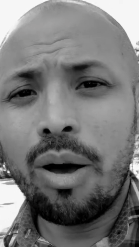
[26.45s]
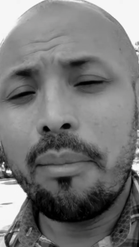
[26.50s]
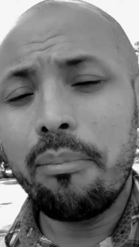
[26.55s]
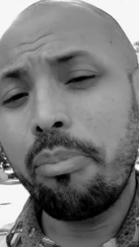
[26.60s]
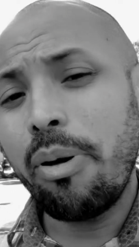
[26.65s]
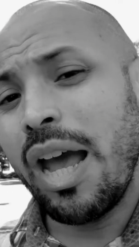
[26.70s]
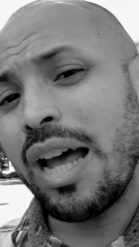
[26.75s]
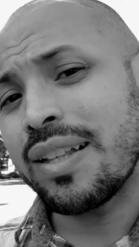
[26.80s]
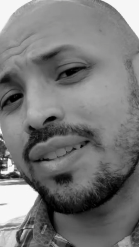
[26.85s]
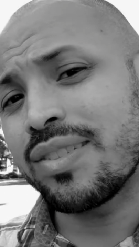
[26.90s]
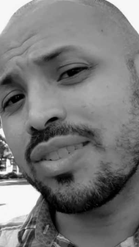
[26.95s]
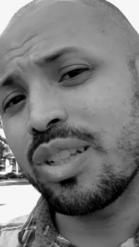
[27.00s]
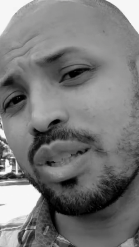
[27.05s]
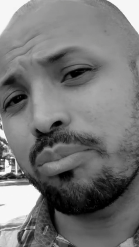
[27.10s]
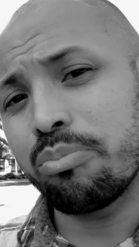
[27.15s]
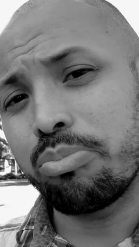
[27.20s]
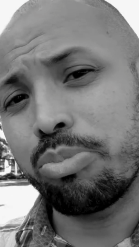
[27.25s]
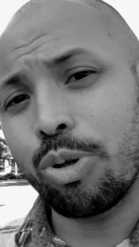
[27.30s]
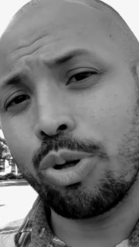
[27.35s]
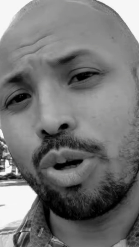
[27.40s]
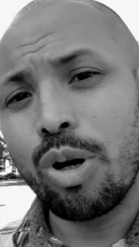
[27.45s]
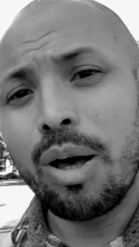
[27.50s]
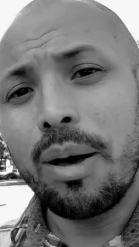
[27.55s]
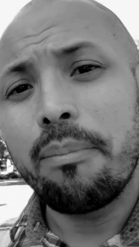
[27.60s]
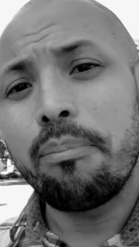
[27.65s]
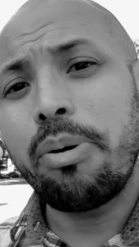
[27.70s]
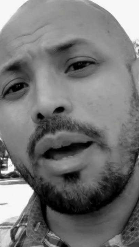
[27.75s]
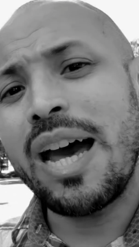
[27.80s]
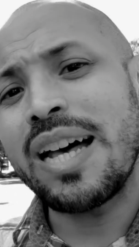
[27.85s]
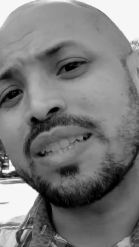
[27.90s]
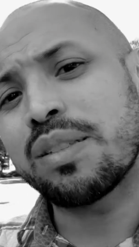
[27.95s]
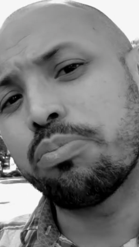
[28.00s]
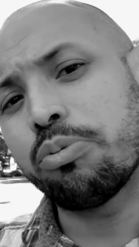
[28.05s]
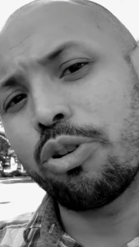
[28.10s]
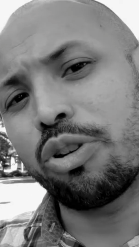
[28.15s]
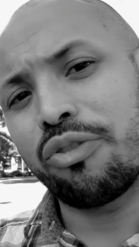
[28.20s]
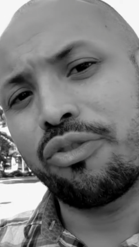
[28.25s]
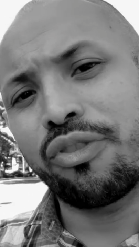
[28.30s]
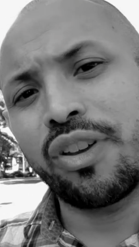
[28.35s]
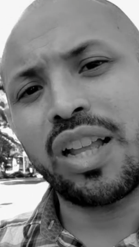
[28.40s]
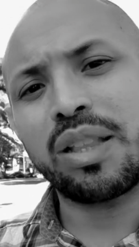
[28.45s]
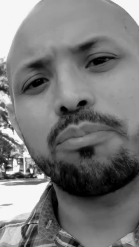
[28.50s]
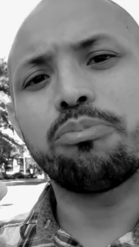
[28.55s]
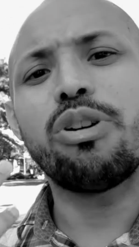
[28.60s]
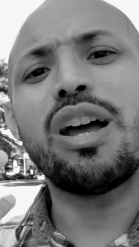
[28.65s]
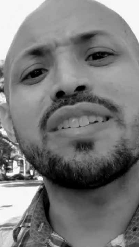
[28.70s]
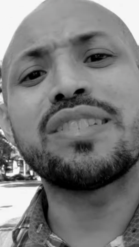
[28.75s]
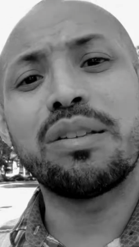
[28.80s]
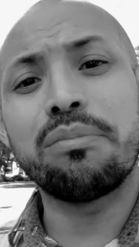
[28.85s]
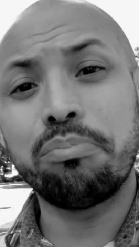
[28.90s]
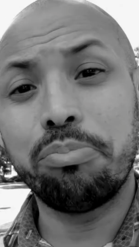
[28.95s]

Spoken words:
past perfect, present